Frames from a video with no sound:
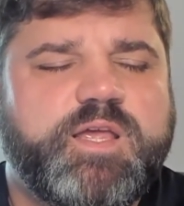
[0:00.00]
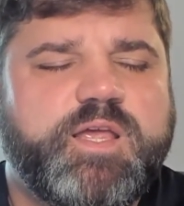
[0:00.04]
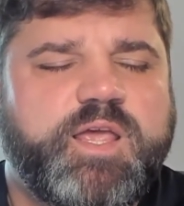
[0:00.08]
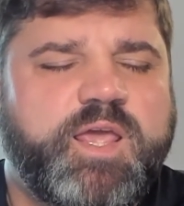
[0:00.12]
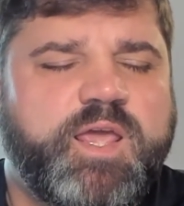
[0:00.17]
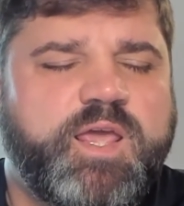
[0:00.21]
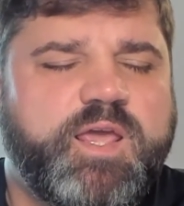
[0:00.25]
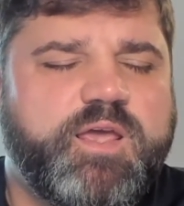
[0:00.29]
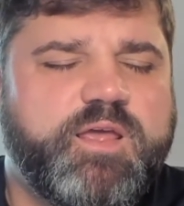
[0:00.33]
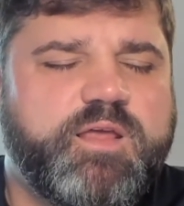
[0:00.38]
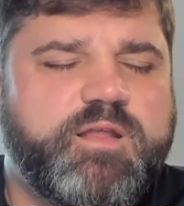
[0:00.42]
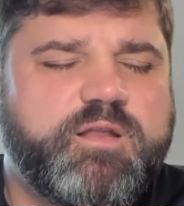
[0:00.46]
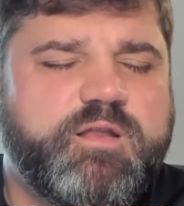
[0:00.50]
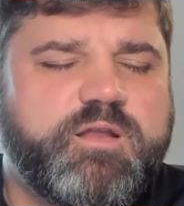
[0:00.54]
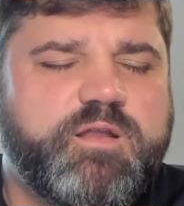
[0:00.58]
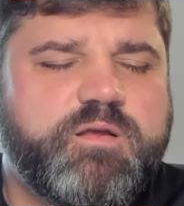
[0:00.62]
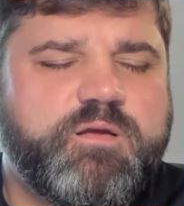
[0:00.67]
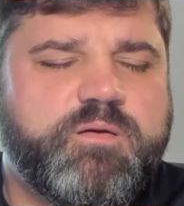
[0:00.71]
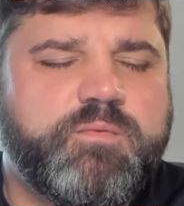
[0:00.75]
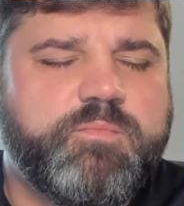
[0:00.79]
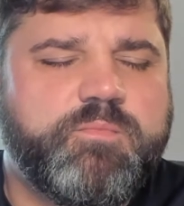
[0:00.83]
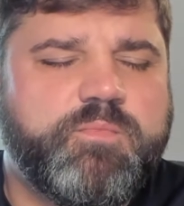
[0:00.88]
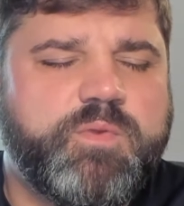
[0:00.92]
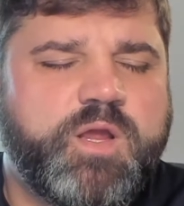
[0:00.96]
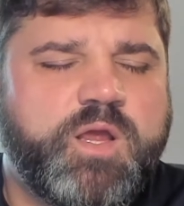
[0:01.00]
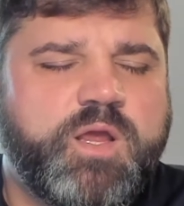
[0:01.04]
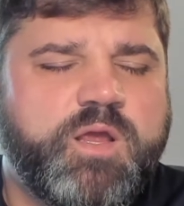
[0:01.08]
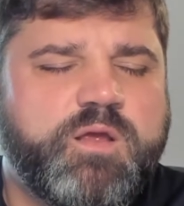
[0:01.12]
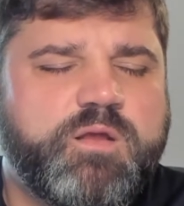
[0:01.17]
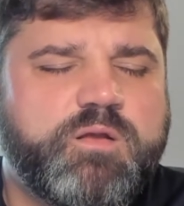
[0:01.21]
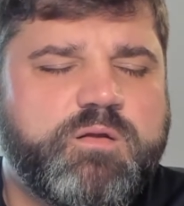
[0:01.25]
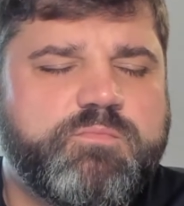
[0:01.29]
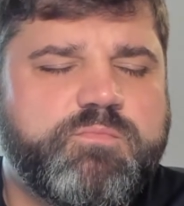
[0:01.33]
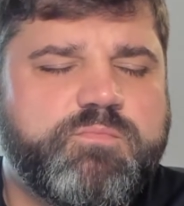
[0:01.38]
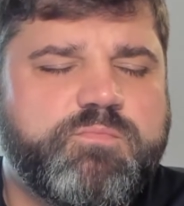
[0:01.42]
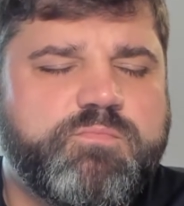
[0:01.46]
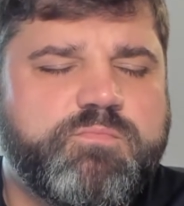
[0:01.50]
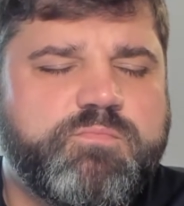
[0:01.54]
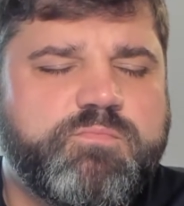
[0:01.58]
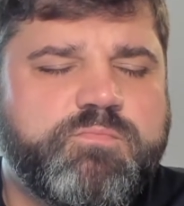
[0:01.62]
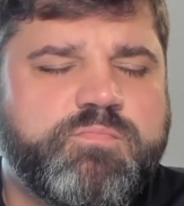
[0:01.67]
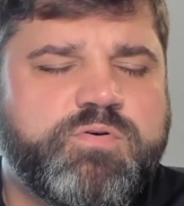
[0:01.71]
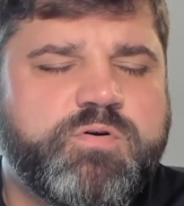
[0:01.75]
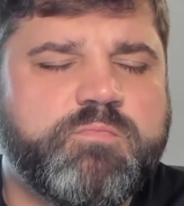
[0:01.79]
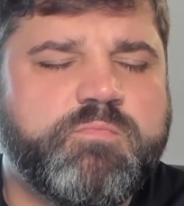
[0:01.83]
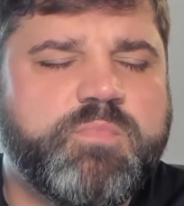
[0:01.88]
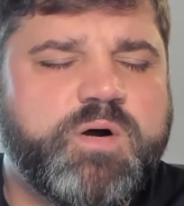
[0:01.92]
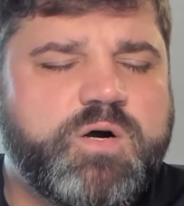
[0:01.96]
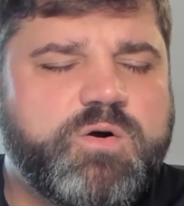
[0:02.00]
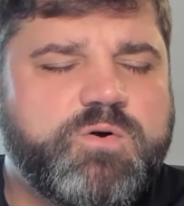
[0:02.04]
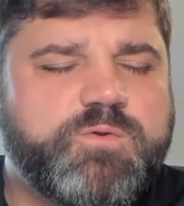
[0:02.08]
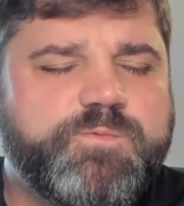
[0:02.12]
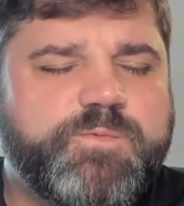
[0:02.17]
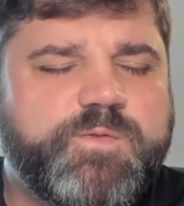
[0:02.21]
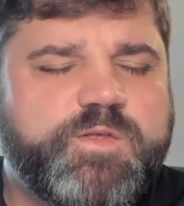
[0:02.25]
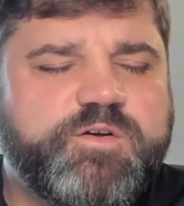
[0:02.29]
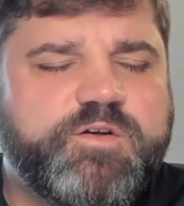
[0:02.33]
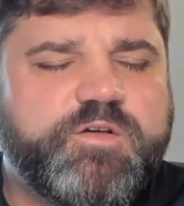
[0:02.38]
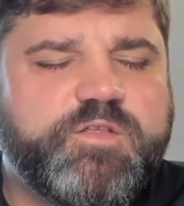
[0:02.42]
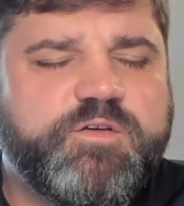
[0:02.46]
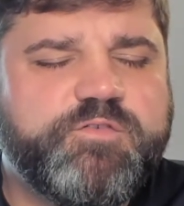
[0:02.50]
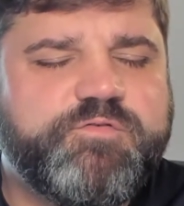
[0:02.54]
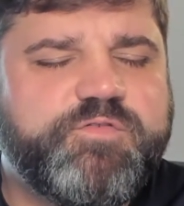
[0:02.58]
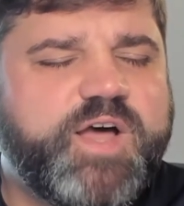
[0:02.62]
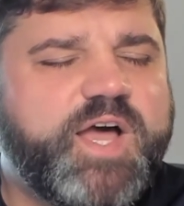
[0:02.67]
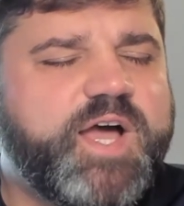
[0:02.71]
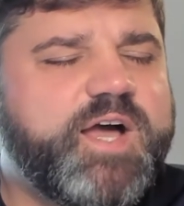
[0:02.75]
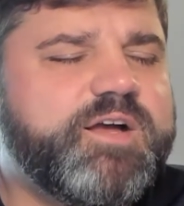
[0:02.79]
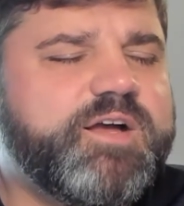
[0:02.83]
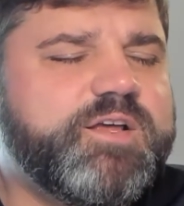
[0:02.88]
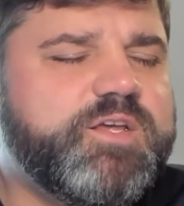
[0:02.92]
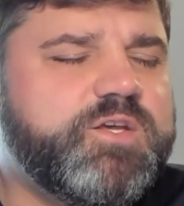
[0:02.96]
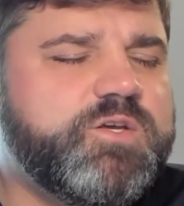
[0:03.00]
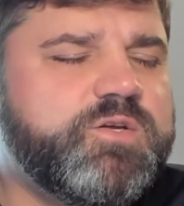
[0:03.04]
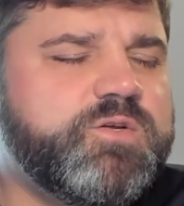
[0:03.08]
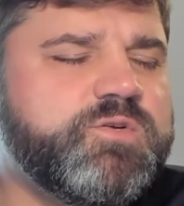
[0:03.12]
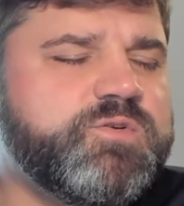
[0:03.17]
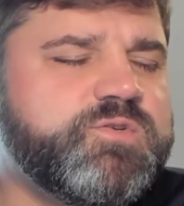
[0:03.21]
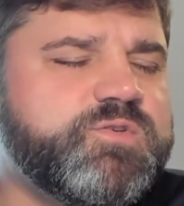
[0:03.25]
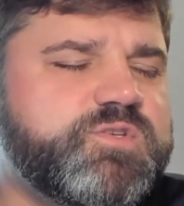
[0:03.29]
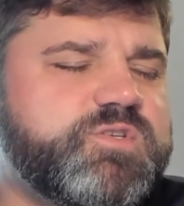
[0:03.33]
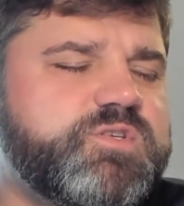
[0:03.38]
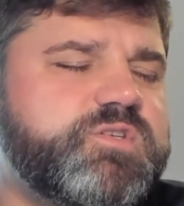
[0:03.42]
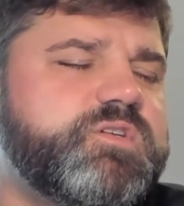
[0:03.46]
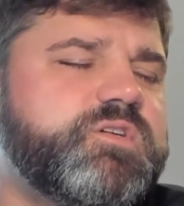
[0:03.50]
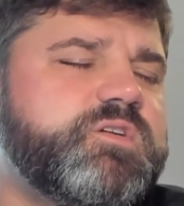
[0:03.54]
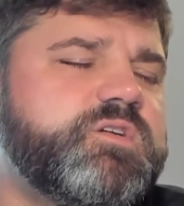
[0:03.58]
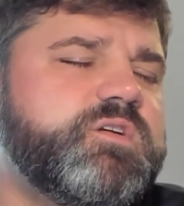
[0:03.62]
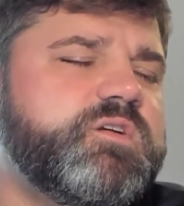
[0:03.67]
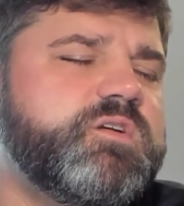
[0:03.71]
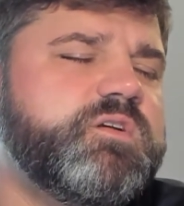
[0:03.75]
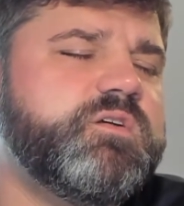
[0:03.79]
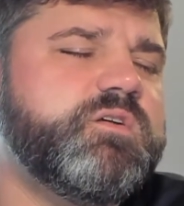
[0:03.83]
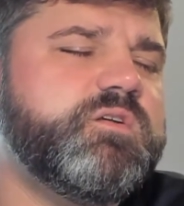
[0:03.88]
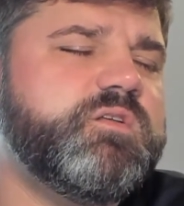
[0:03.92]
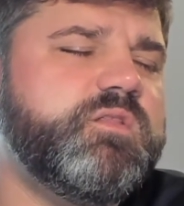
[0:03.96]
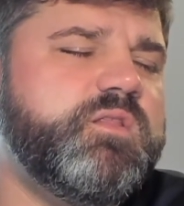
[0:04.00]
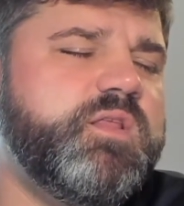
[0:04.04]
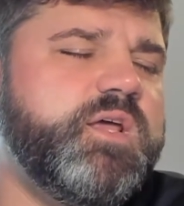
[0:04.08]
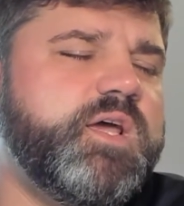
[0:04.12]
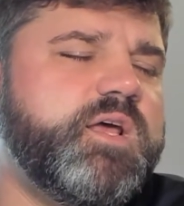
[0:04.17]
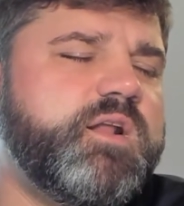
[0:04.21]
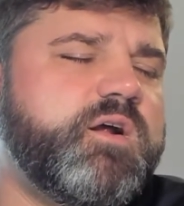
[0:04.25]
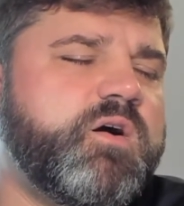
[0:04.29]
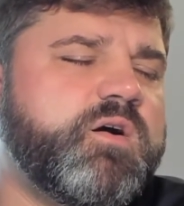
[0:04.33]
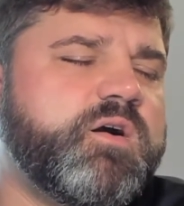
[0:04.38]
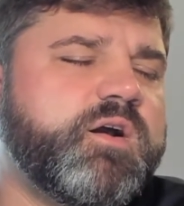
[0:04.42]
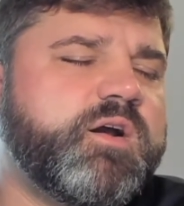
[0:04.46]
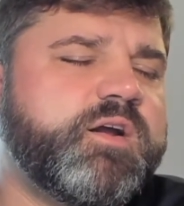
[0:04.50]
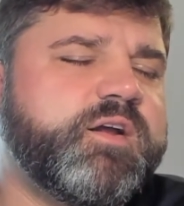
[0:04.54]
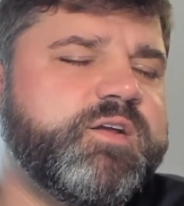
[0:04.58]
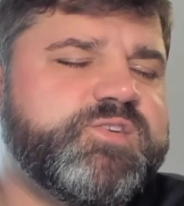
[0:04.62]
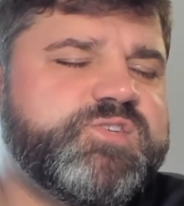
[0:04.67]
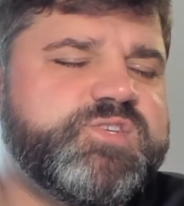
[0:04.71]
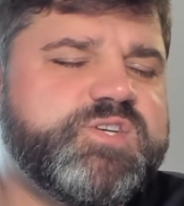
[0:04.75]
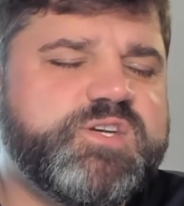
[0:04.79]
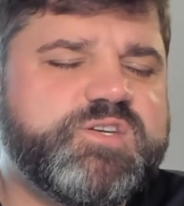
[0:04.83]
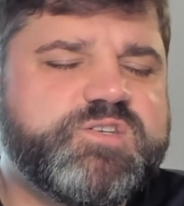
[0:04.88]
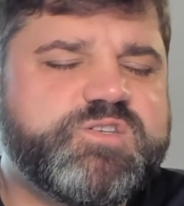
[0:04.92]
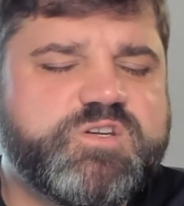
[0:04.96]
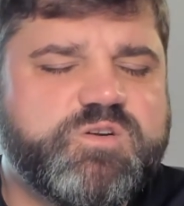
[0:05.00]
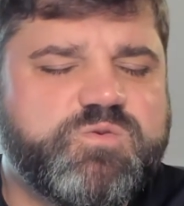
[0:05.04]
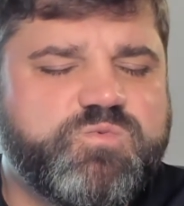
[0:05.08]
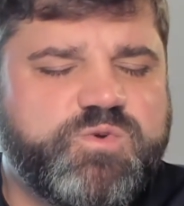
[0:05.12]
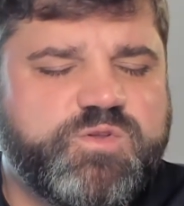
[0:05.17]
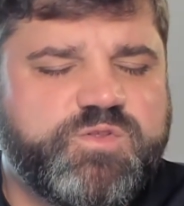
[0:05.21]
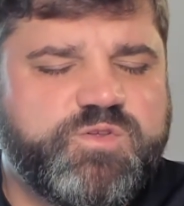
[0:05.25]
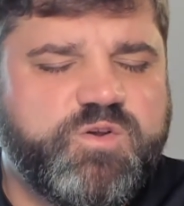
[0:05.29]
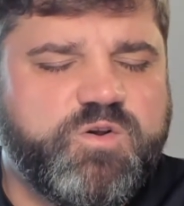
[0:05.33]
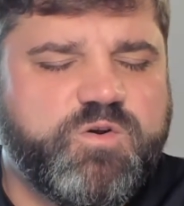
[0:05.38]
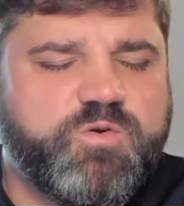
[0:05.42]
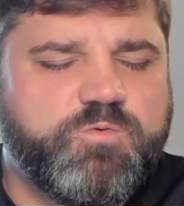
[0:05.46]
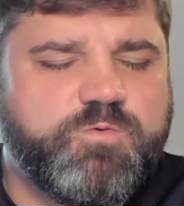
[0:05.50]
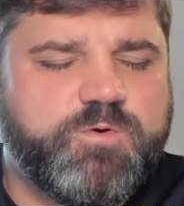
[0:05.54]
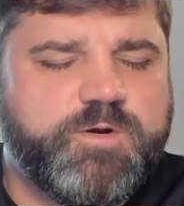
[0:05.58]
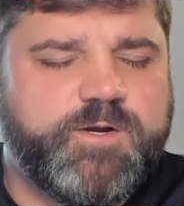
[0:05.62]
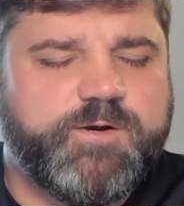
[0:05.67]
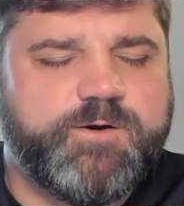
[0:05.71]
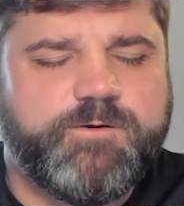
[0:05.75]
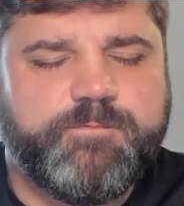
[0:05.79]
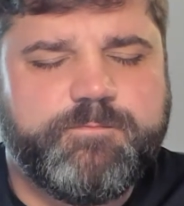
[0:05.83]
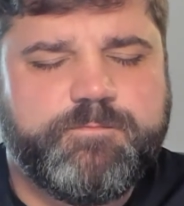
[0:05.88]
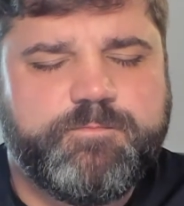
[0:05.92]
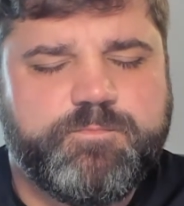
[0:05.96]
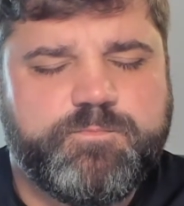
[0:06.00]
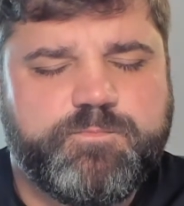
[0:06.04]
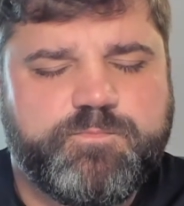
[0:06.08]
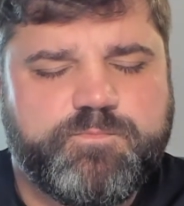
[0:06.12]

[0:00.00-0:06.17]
and promote the values that are consistent with your will.